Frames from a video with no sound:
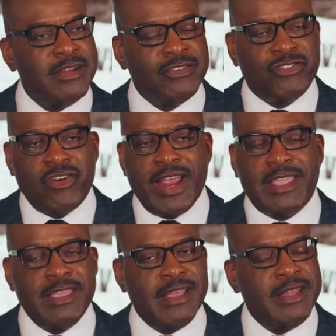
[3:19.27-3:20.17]

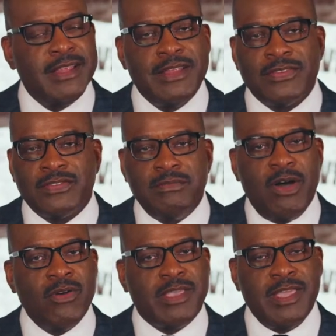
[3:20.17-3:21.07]
Drinking,
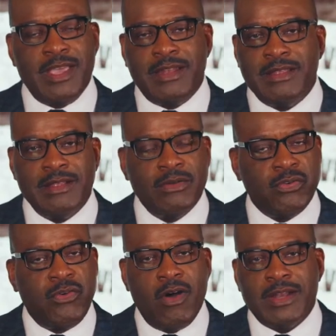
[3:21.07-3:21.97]
smoking,
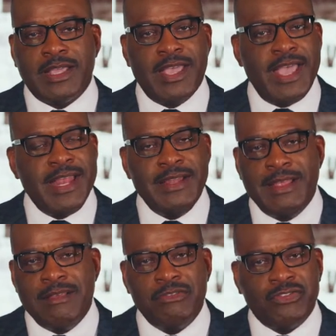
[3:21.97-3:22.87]
fornicating,
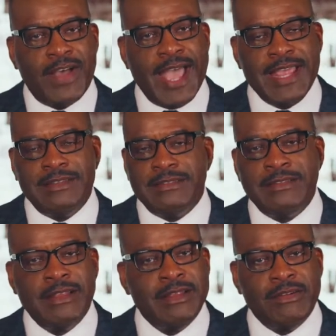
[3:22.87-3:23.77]
fighting,